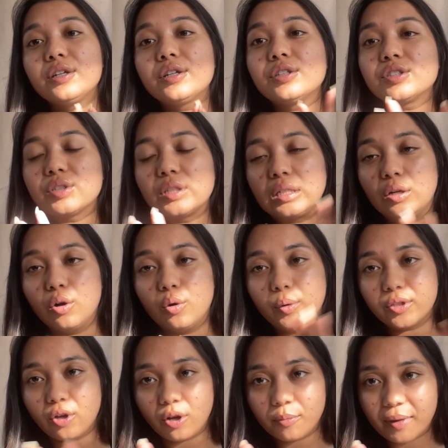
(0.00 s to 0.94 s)
because it'll go
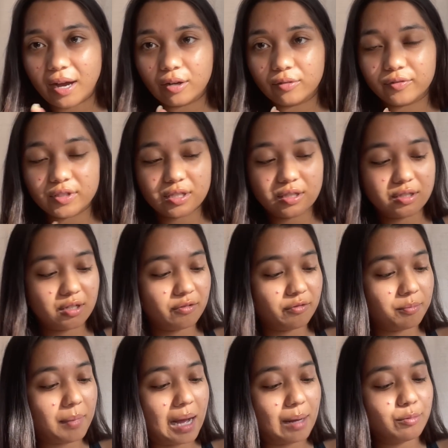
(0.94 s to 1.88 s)
with all my outfits and
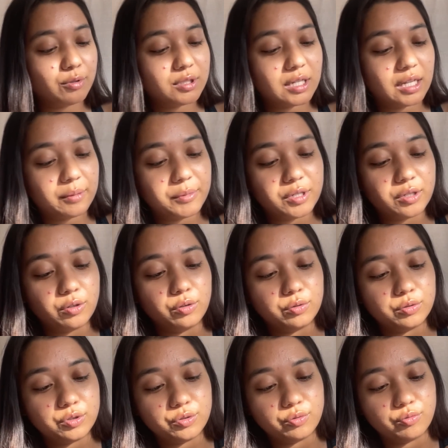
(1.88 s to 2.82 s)
stuff. Mom was telling me to
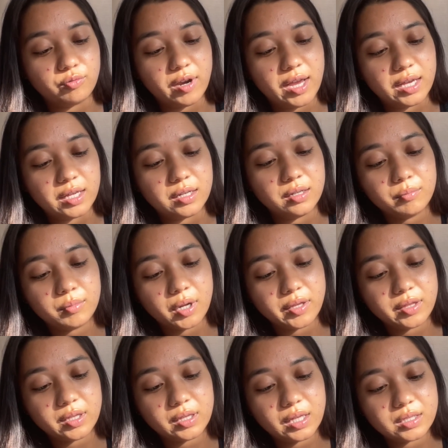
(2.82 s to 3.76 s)
go do red.
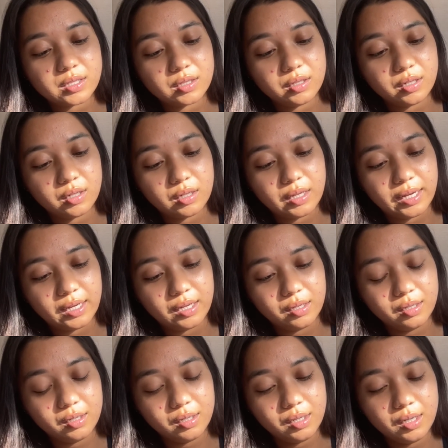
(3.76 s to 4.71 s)
I think that's a little like
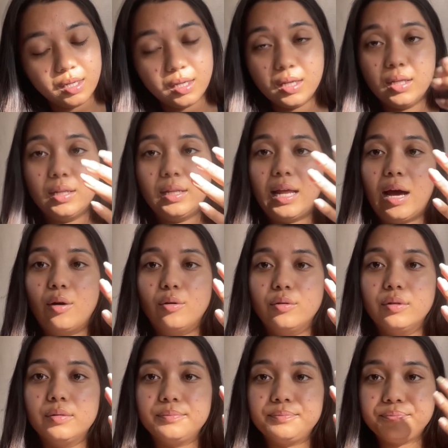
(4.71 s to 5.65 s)

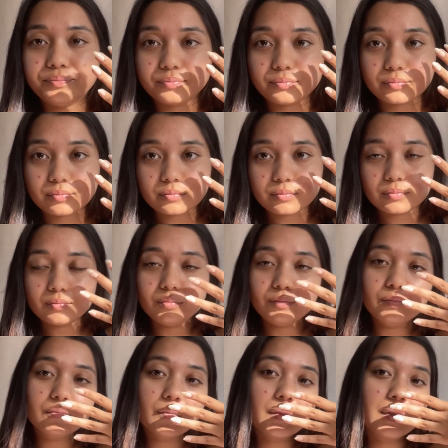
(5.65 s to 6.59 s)
loud.
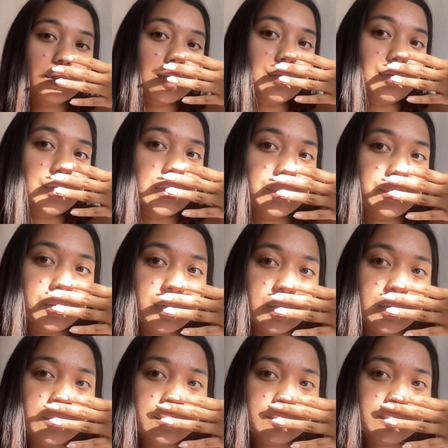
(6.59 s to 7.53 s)
This is really
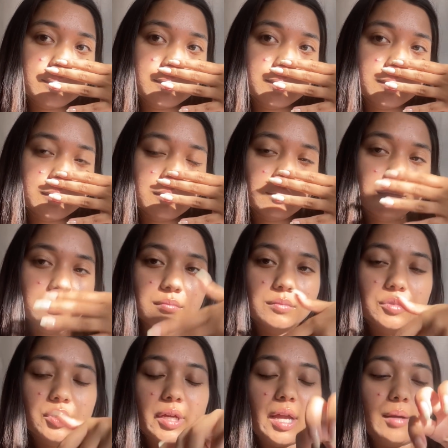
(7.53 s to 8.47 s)
pretty.
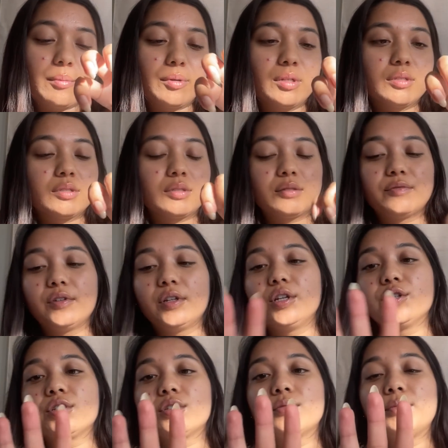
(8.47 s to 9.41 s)
Okay, I'm gonna
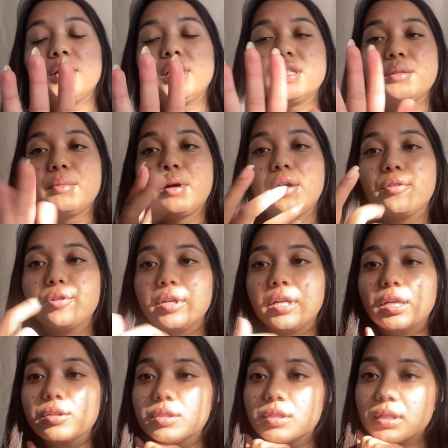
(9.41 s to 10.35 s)
finish painting my other
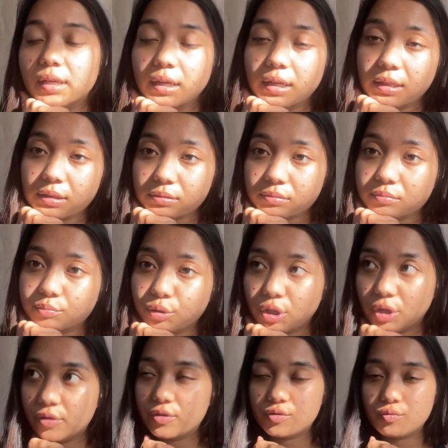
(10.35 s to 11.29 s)
nails and put
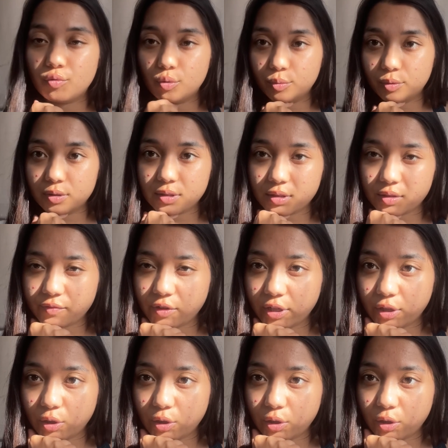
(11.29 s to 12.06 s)
on this robe because it's very